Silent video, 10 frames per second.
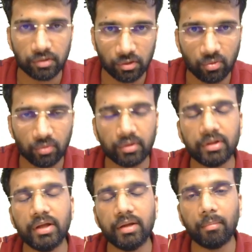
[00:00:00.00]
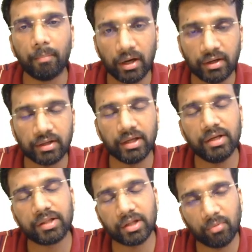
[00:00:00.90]
So But
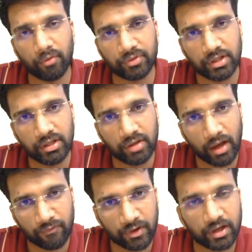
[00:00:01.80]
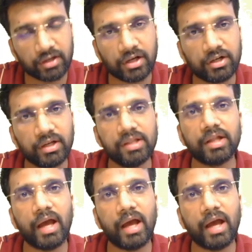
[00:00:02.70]
in some of the African countries,